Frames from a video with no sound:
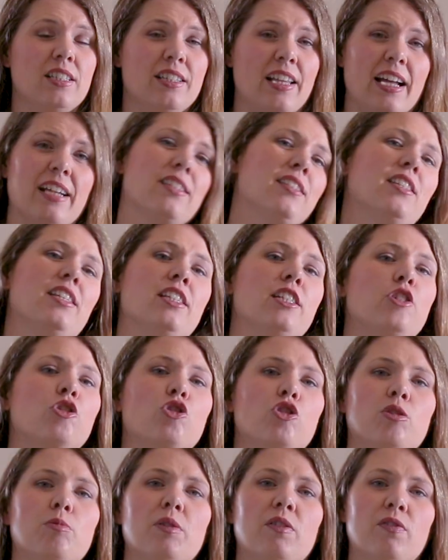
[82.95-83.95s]
next thing you
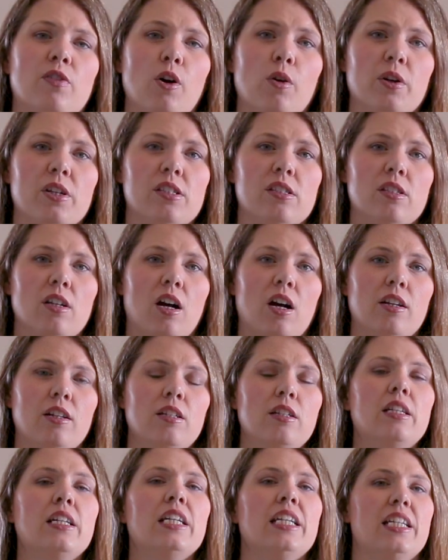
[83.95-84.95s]
should be focused on
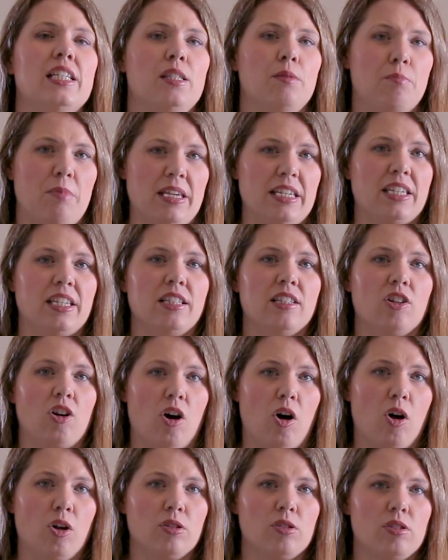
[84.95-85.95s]
is making
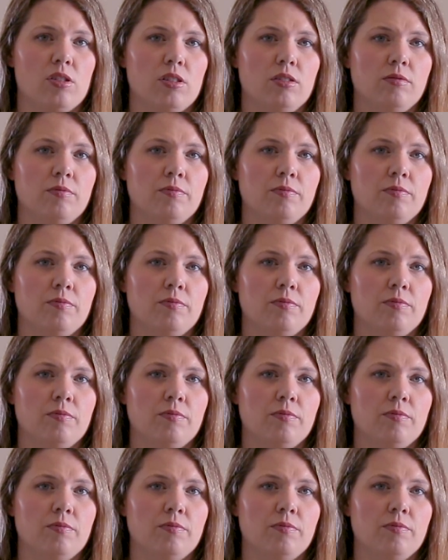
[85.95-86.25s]
calls.